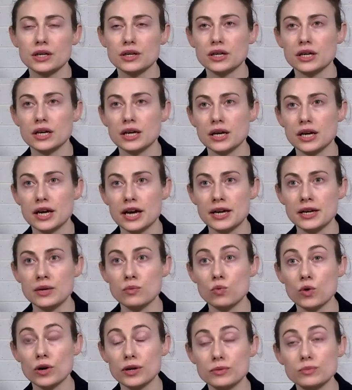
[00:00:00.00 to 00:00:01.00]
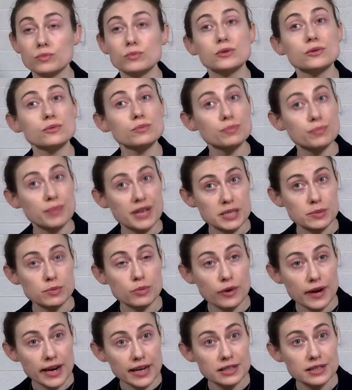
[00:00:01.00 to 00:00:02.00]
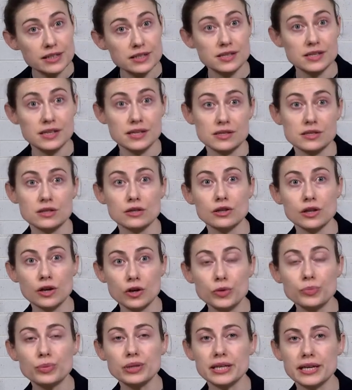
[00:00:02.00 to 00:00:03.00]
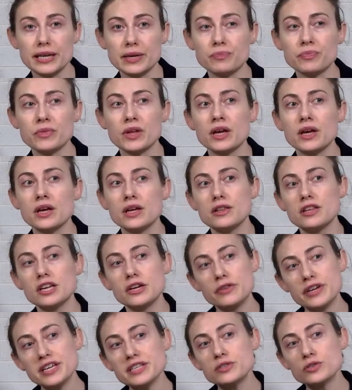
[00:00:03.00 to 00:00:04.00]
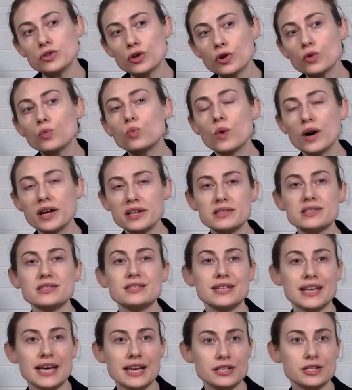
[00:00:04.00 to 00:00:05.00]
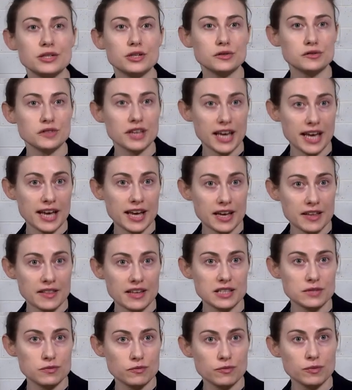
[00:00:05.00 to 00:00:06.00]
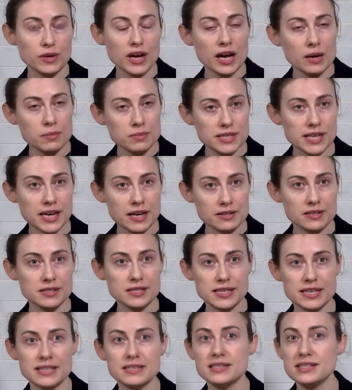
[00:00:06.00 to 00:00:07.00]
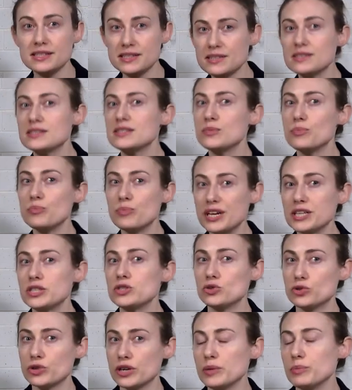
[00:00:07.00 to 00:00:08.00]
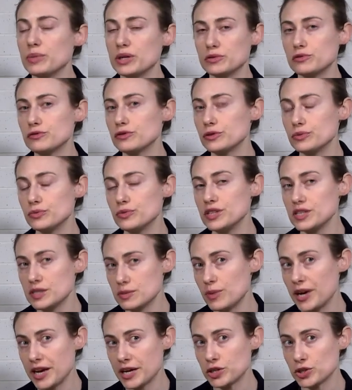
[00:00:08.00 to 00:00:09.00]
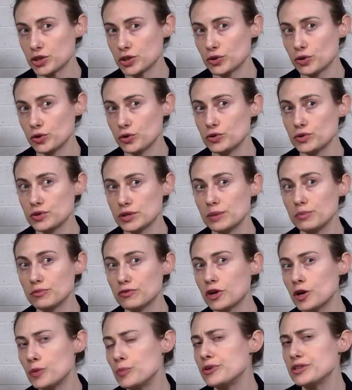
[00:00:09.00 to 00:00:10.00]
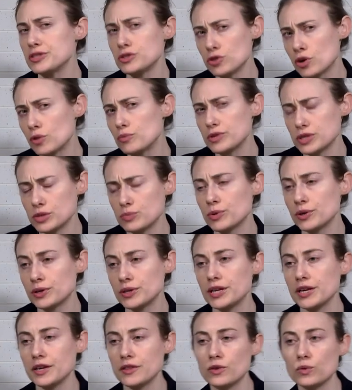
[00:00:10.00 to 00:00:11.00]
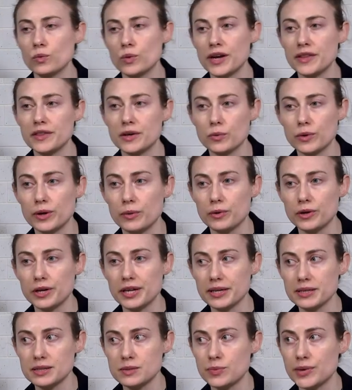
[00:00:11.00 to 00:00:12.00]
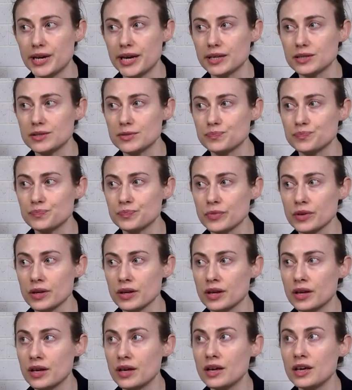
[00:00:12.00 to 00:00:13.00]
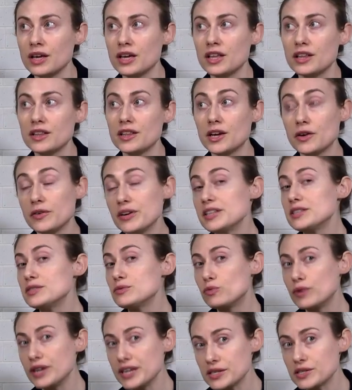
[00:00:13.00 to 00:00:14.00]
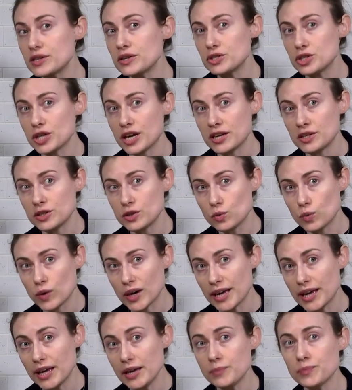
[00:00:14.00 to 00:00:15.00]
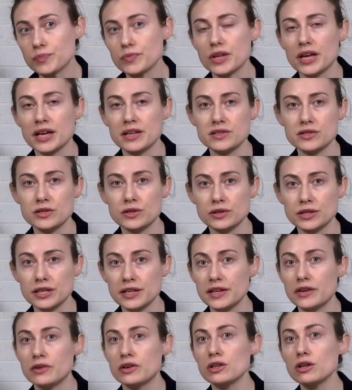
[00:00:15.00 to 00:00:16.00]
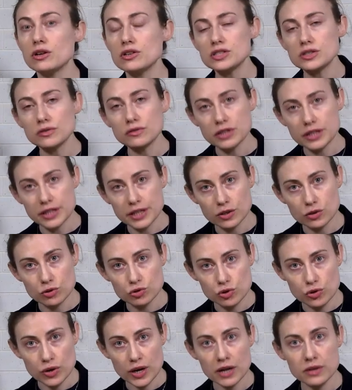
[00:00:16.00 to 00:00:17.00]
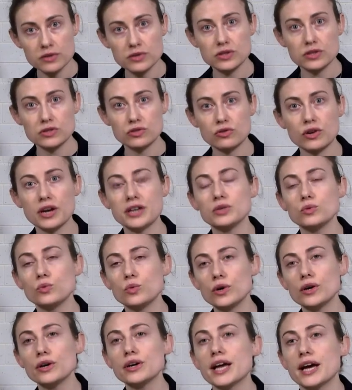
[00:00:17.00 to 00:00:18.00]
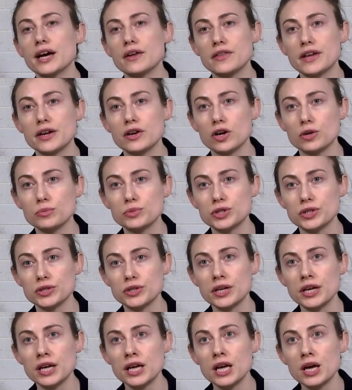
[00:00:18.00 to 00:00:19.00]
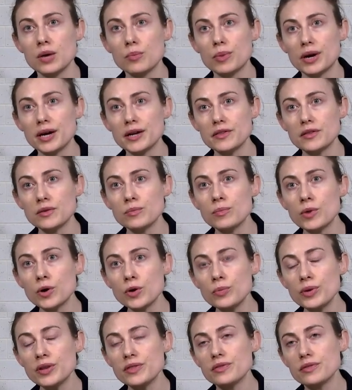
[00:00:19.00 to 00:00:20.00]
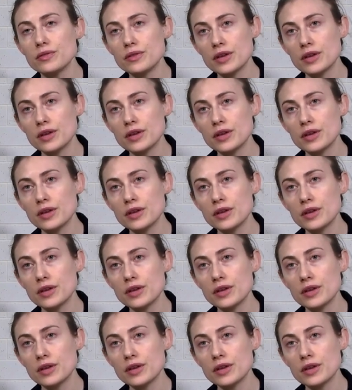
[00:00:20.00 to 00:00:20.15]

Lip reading: and in what best practice is globally, there is no one standard of care that comes out and says this is the best treatment for this patient whose lymphoma is not responding in the way that would expect. There is research underway, and certainly there are lots of clinical trials that try to work out that option, but at the moment